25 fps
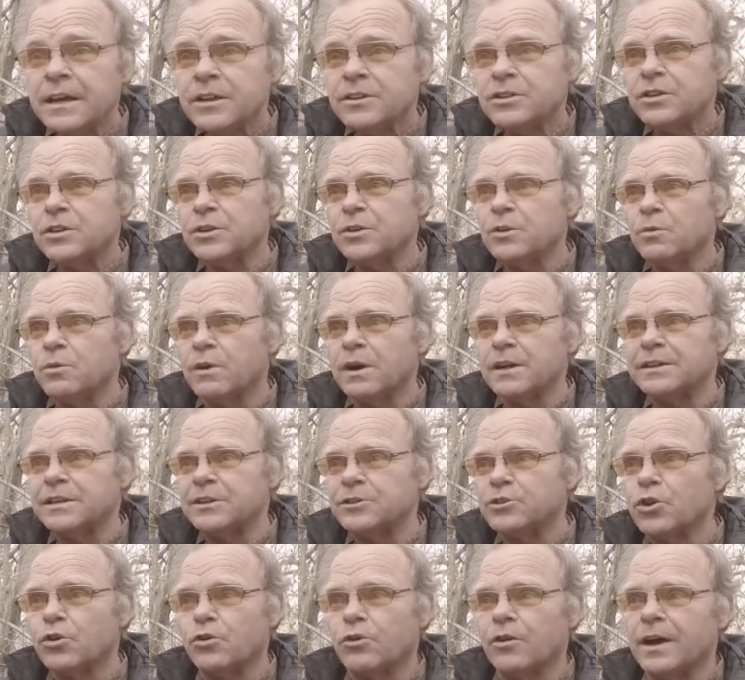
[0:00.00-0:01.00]
to uh,
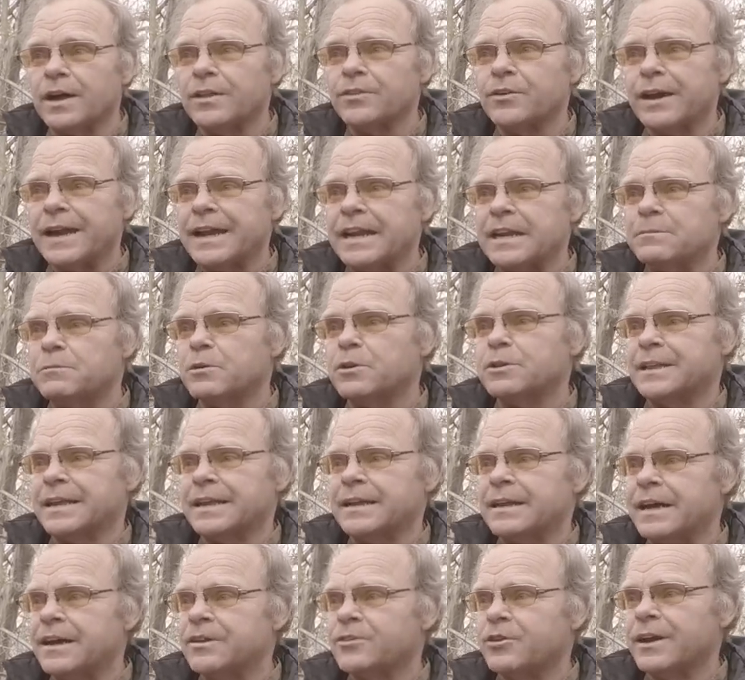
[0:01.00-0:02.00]
deter other animals,
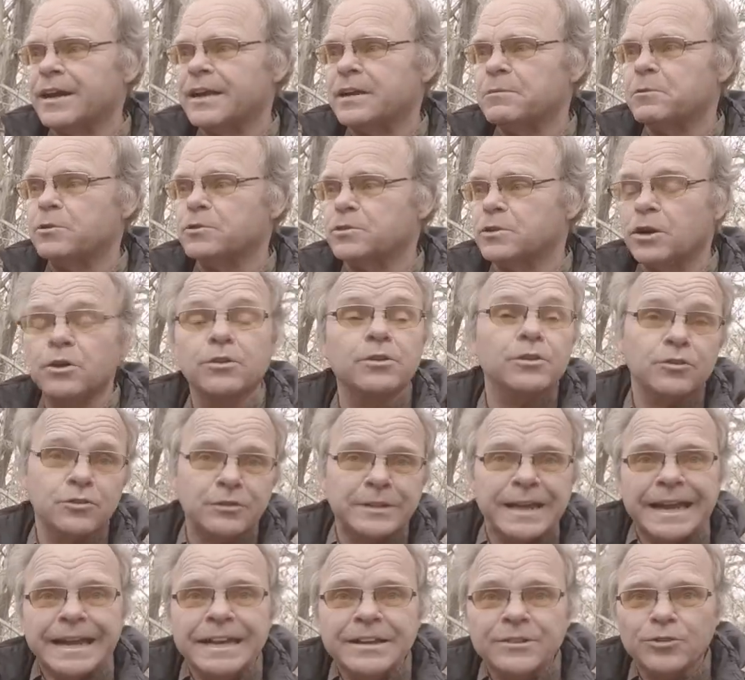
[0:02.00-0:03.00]
let other animals know there's
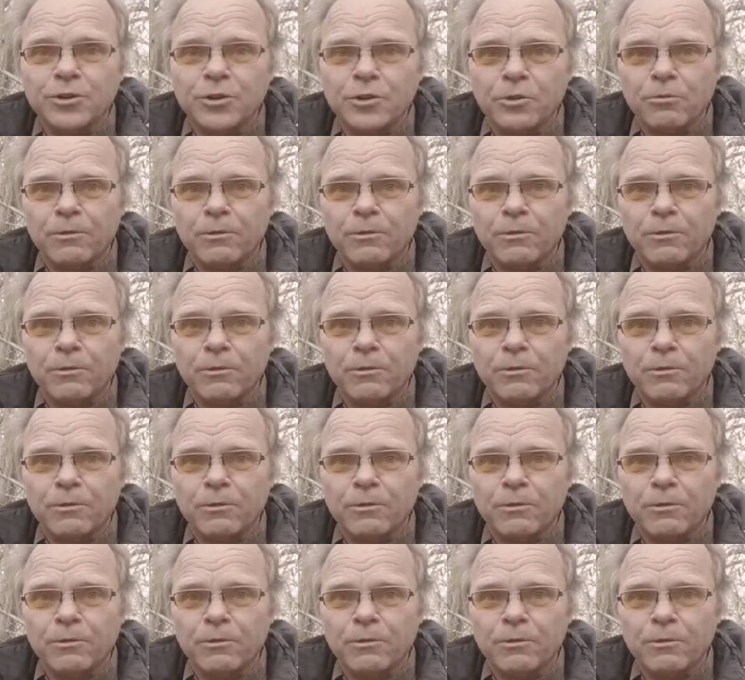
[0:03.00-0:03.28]
danger